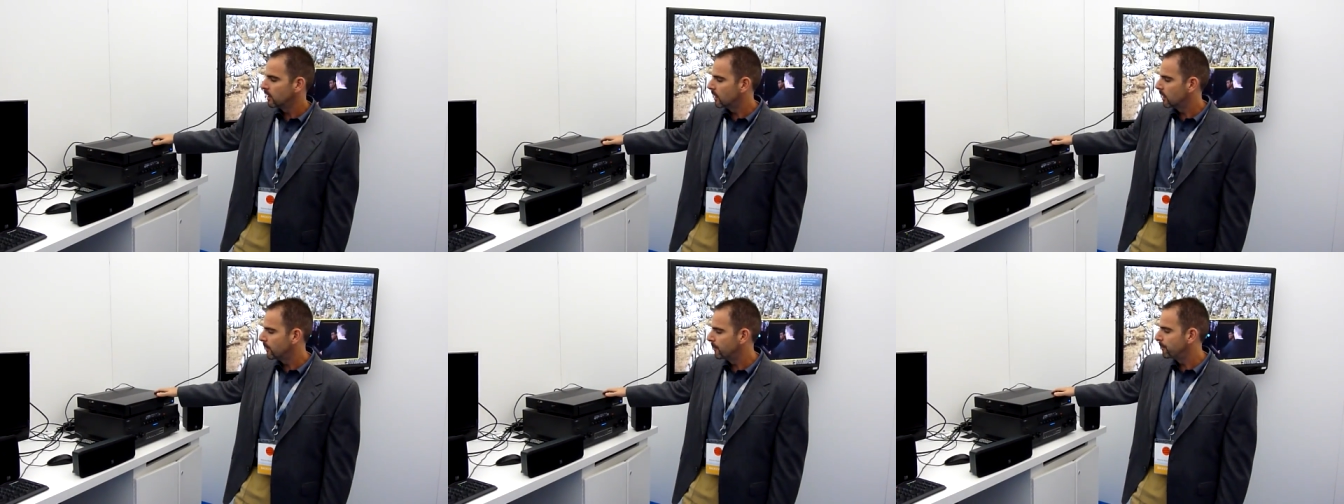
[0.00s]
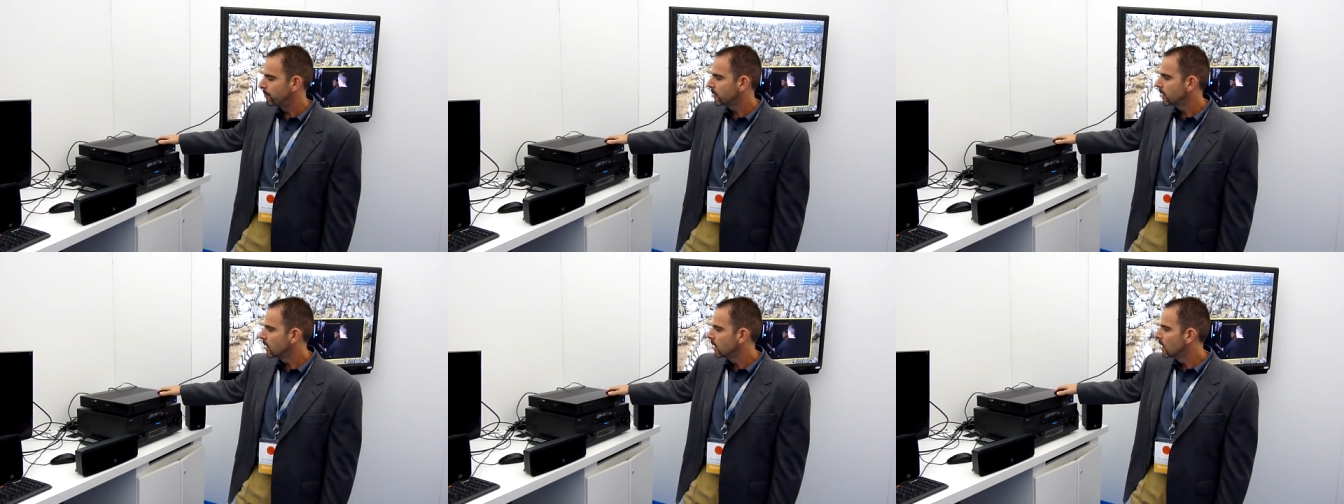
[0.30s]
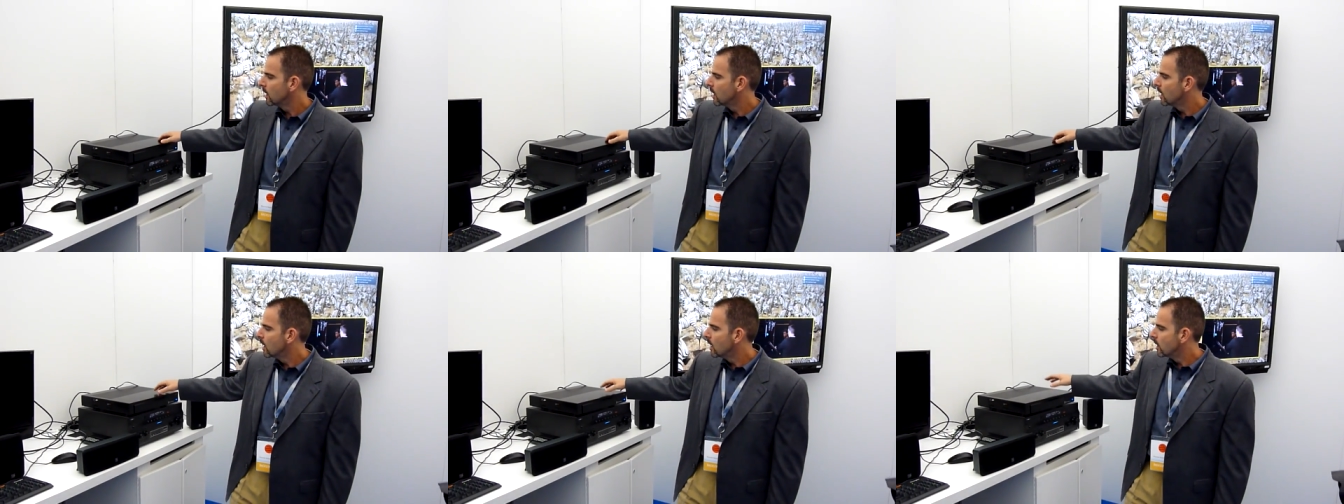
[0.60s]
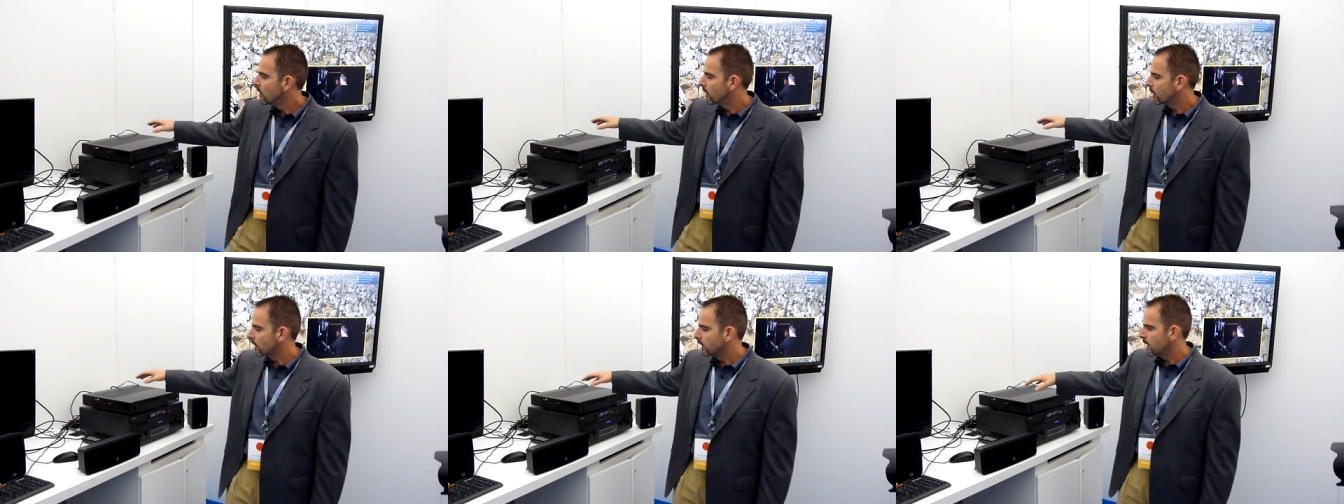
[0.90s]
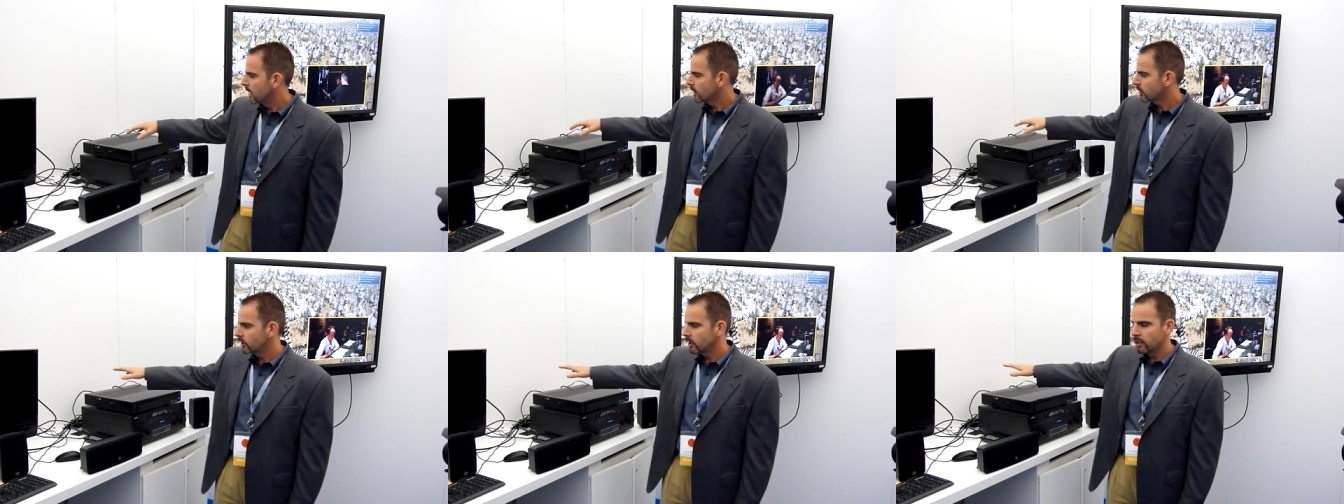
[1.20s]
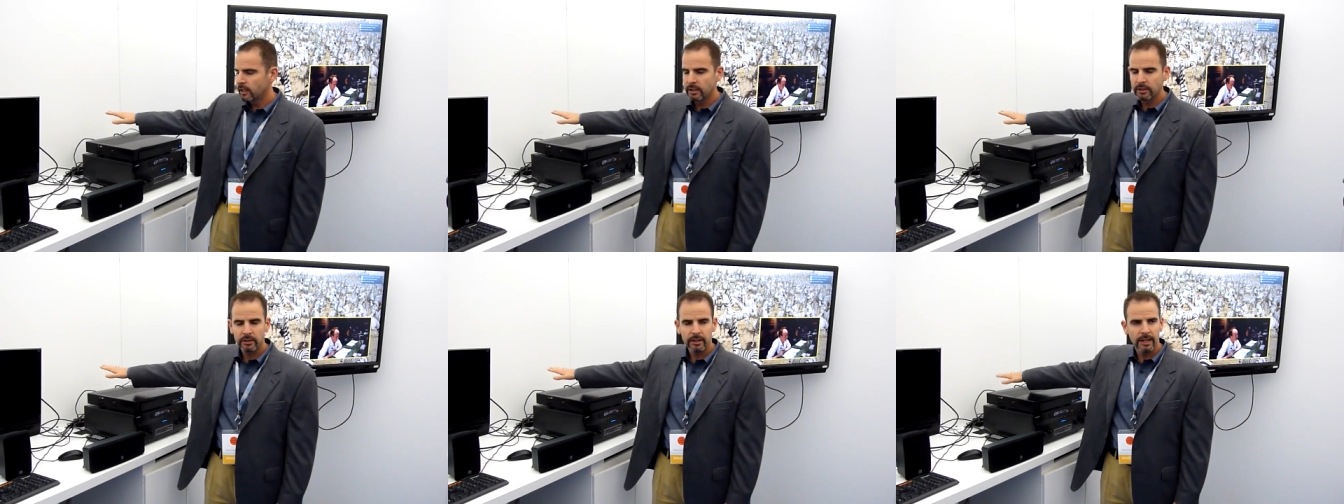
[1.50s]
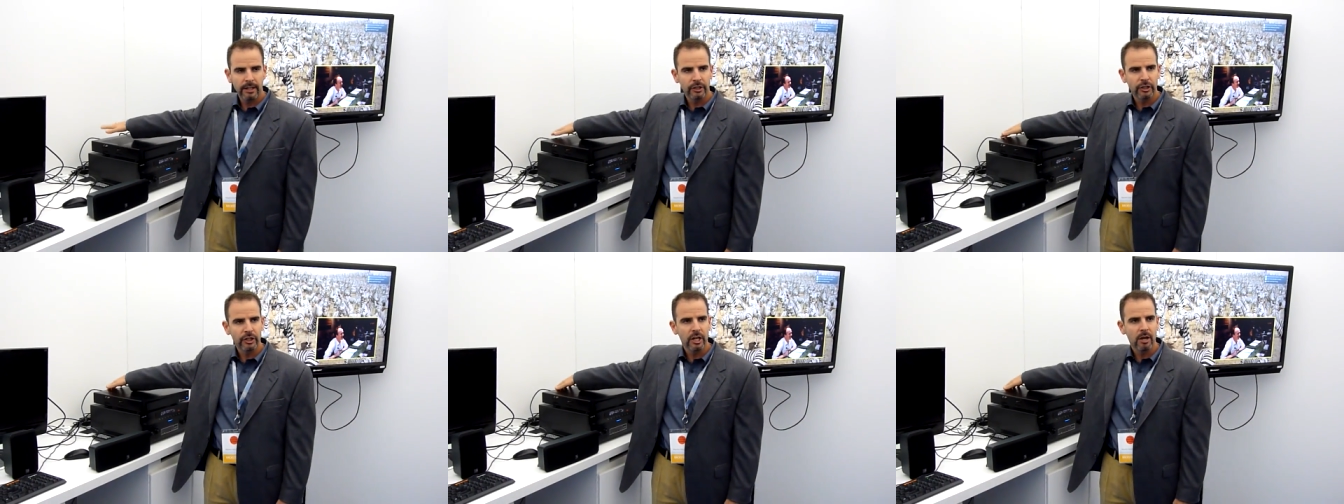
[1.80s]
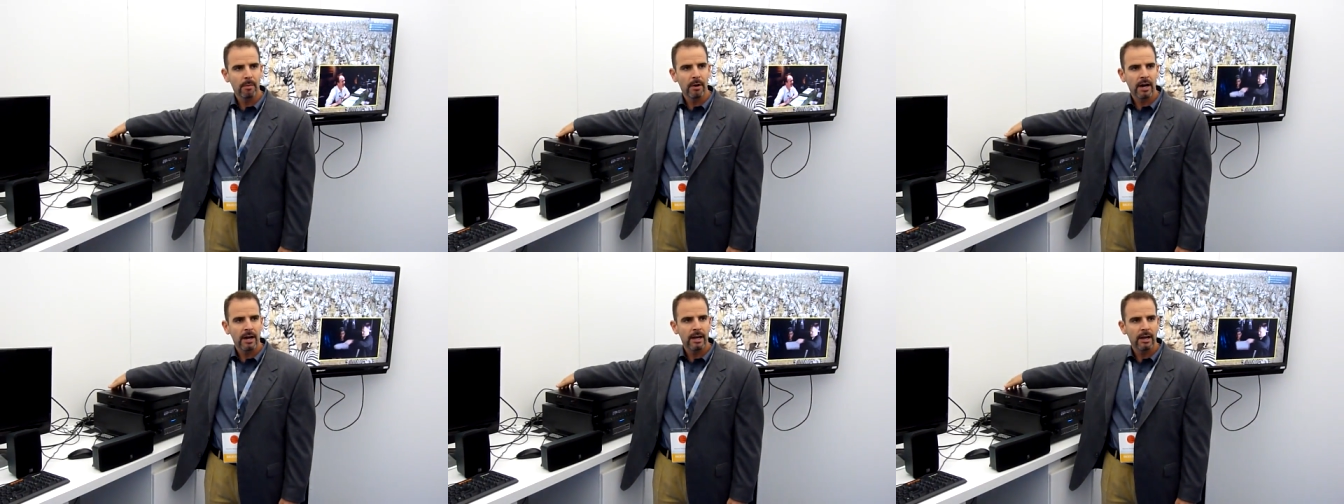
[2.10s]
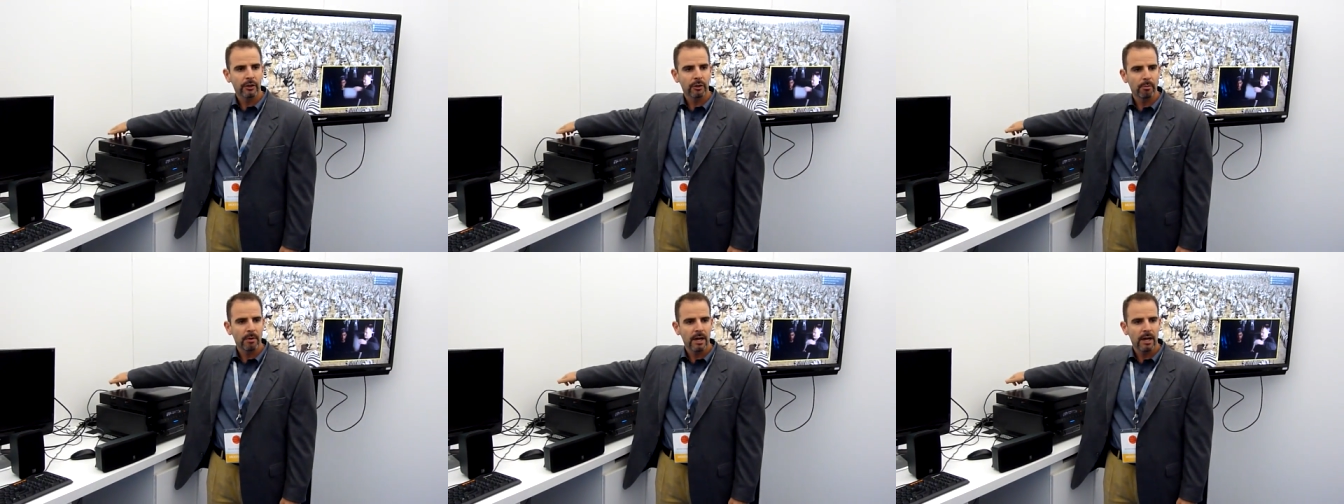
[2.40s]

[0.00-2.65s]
Um, the connection is HDMI out